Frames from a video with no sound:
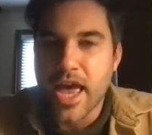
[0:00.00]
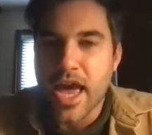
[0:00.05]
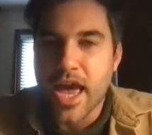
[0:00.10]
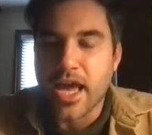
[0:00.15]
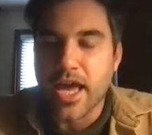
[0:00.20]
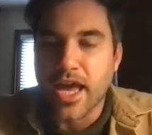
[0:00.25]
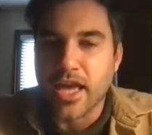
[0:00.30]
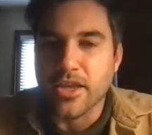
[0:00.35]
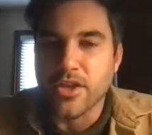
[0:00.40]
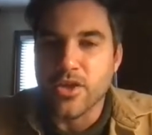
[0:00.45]

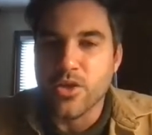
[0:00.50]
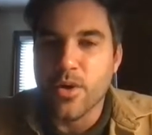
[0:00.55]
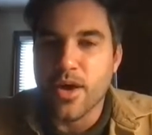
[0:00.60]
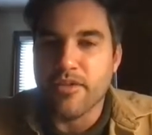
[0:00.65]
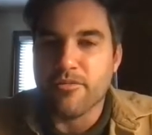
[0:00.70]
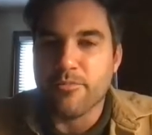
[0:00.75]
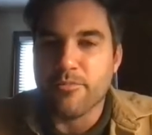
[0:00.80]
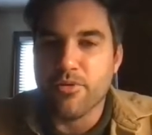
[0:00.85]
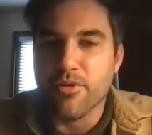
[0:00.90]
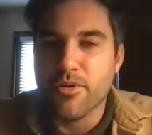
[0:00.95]
And you
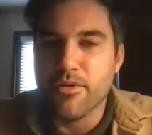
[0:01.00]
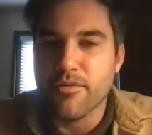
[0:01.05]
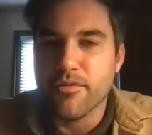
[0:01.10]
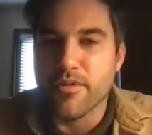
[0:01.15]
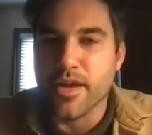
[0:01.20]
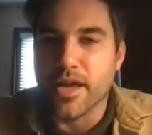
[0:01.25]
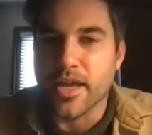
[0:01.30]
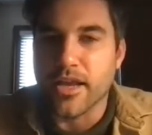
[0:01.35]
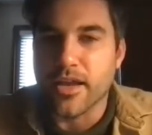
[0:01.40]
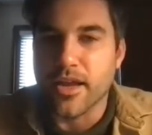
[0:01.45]
have
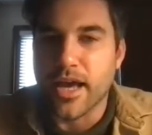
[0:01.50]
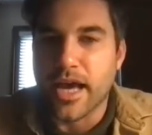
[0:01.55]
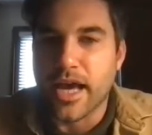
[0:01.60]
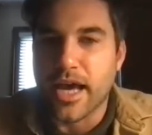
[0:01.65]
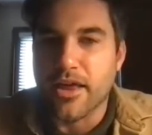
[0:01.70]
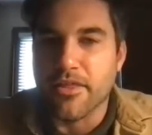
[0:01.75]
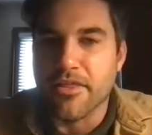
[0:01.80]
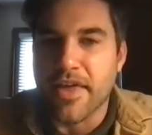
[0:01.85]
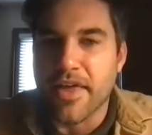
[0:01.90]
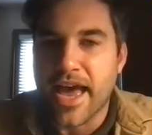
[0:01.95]
proven
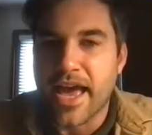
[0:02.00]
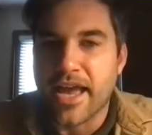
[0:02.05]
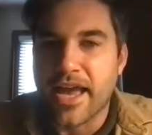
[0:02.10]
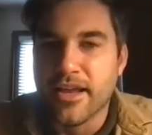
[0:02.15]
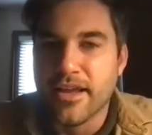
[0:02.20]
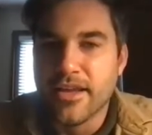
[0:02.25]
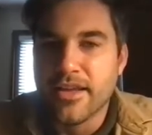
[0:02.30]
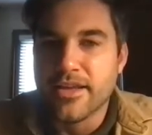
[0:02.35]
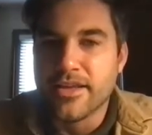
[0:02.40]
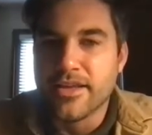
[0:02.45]
that
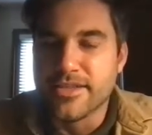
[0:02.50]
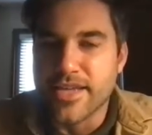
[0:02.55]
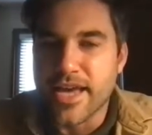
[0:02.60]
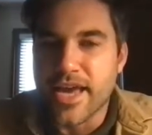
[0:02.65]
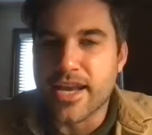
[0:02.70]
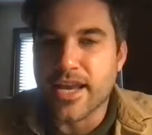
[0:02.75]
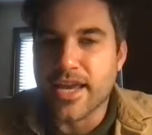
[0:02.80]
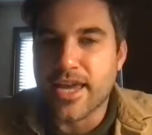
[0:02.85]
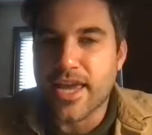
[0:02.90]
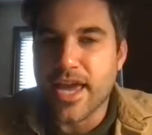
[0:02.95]

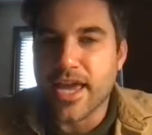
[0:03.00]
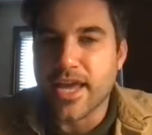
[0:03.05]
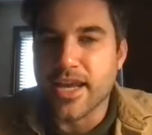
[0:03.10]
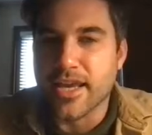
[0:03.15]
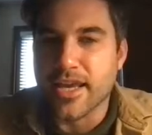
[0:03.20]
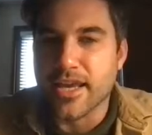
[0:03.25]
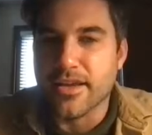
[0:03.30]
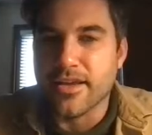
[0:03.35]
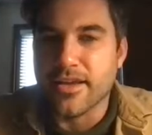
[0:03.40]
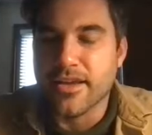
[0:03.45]

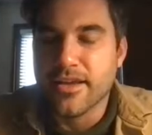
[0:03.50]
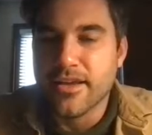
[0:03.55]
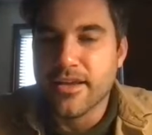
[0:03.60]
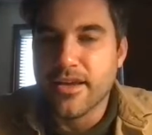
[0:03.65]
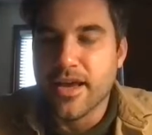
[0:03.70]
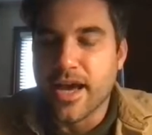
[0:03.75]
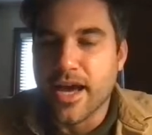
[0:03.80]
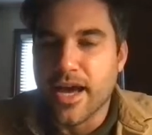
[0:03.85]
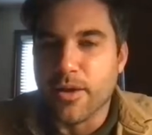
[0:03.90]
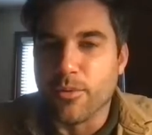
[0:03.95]
dedicated
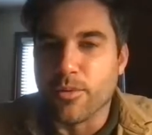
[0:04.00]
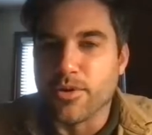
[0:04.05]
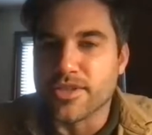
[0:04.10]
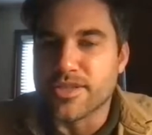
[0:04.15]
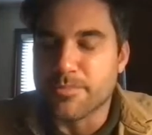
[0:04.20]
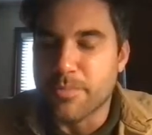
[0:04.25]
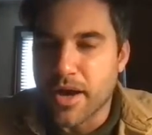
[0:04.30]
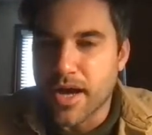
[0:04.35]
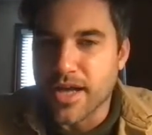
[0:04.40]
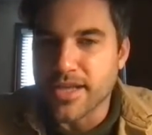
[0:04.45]

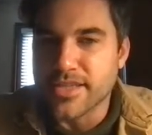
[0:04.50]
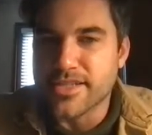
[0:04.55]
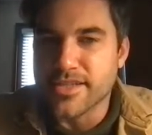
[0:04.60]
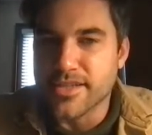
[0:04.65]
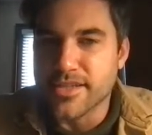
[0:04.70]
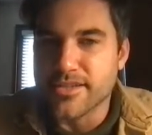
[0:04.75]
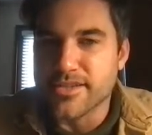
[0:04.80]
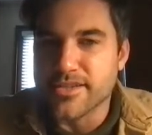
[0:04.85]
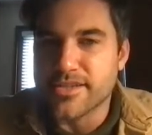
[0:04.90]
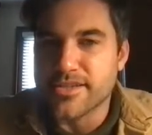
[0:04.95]

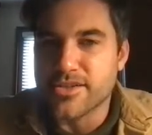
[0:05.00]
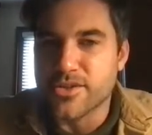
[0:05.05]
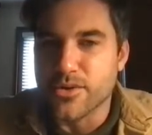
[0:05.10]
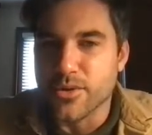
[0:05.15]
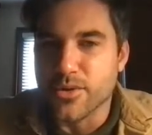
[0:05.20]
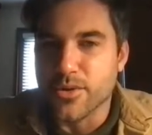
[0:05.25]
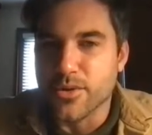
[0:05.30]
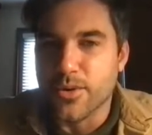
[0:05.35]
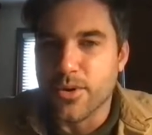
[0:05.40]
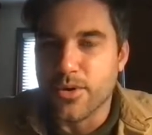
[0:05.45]
responses
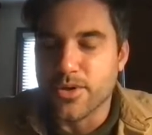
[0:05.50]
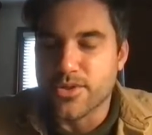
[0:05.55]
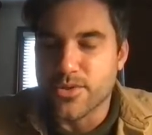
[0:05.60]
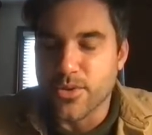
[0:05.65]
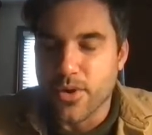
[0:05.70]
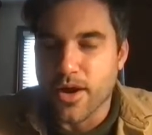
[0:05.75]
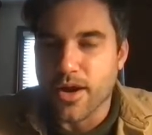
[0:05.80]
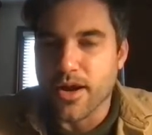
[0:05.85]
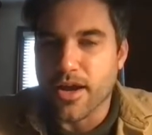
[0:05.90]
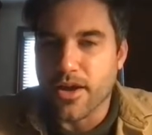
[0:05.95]
to
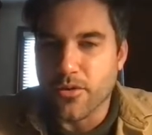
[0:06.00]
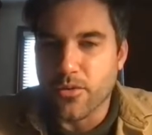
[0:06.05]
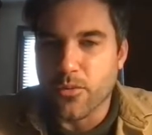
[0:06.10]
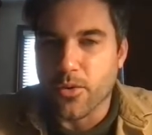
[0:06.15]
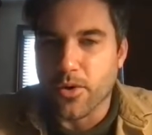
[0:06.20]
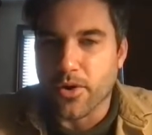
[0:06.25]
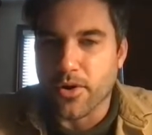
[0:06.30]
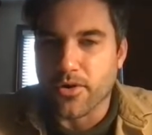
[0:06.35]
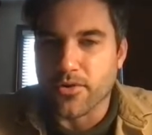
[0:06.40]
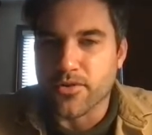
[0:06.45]
our health
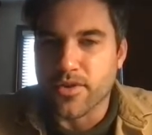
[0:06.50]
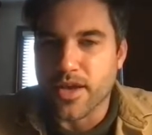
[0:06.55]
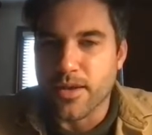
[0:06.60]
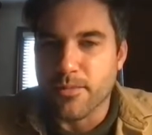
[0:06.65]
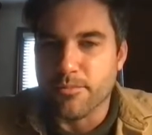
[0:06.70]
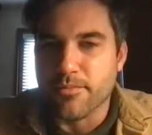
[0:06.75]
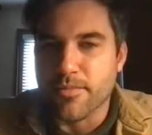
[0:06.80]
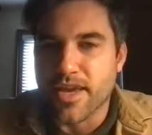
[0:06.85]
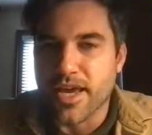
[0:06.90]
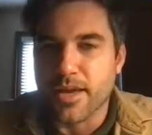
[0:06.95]
workers
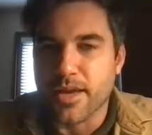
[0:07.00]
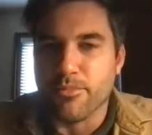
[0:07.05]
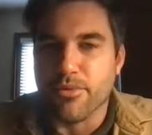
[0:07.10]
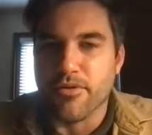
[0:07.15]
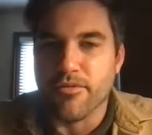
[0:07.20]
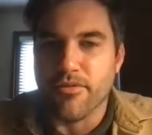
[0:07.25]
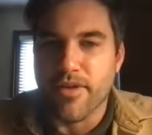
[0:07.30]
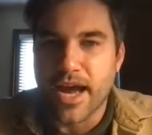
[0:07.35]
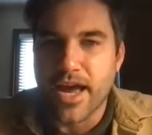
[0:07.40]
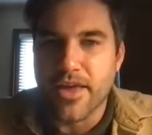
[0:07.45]
can
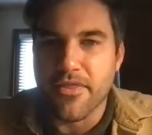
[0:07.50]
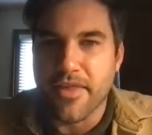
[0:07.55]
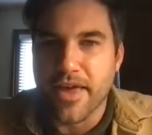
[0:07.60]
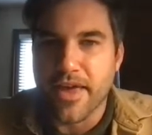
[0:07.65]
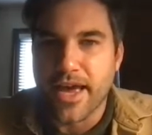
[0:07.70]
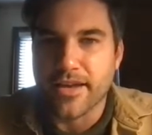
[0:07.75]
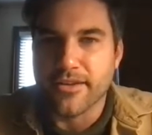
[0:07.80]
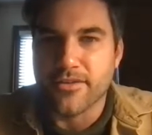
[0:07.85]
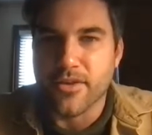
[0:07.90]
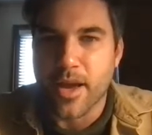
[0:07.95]
provide
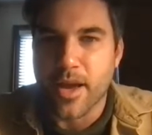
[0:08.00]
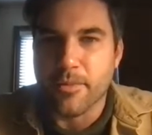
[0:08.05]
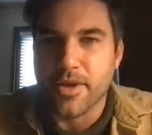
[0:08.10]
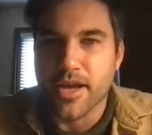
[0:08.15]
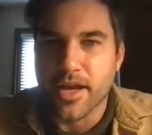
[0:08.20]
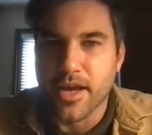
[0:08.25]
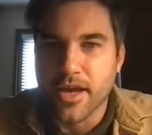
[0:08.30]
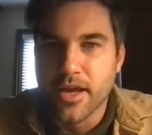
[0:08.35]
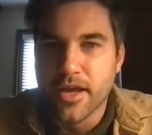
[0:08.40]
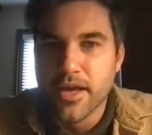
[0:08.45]
that. So I'm
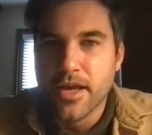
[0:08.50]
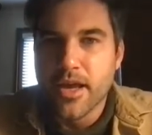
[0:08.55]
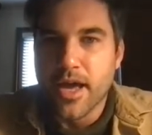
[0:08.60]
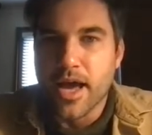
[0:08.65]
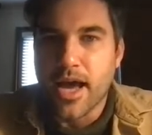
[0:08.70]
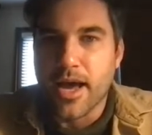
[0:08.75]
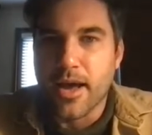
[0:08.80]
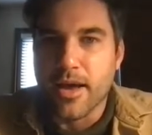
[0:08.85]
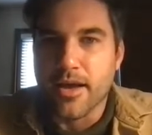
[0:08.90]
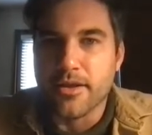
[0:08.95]
going
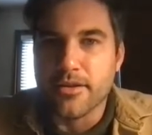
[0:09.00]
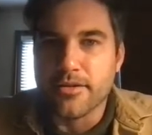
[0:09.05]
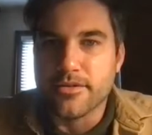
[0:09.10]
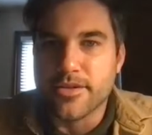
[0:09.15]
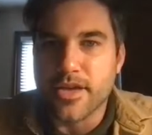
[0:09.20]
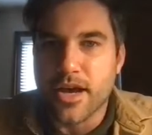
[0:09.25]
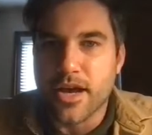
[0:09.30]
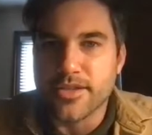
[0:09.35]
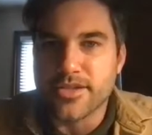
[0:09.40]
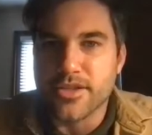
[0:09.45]
to
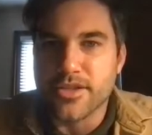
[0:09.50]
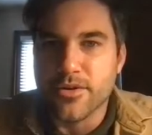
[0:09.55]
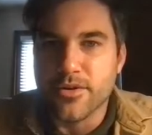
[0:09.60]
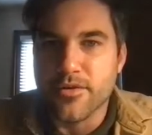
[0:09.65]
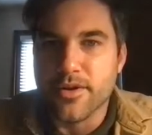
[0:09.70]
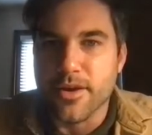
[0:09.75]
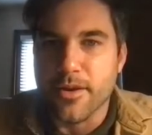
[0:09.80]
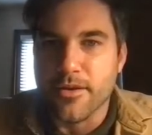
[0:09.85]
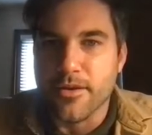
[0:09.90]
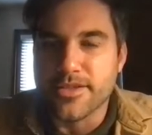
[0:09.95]
toss it
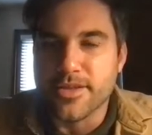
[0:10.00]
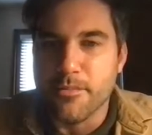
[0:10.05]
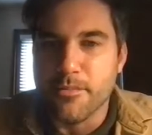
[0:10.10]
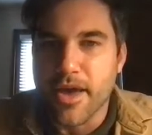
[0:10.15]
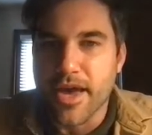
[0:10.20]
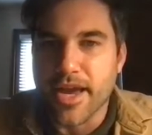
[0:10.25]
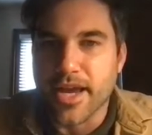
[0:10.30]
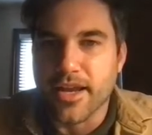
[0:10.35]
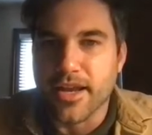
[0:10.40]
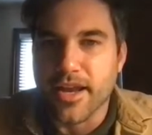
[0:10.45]
over to
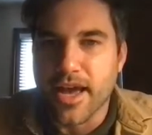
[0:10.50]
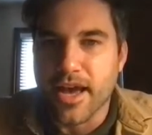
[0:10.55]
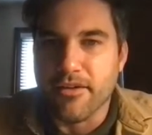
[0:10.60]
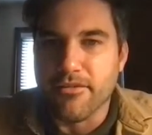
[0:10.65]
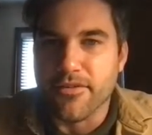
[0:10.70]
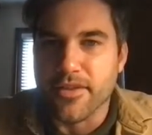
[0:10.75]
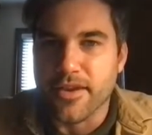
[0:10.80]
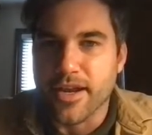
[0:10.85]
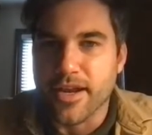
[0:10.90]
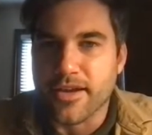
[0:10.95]
Megan now
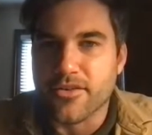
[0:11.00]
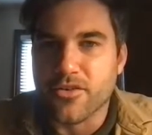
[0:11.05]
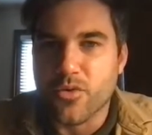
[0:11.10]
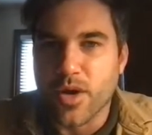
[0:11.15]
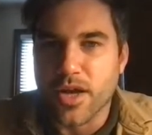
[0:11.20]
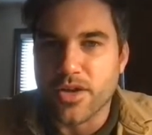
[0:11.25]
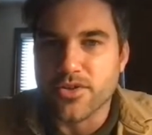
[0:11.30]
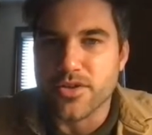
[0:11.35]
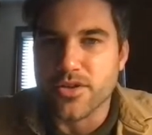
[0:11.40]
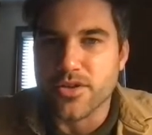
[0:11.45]
for the next
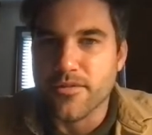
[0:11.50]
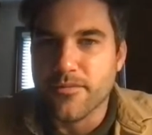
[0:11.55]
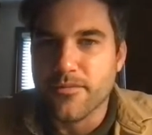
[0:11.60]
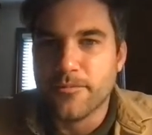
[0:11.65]
question.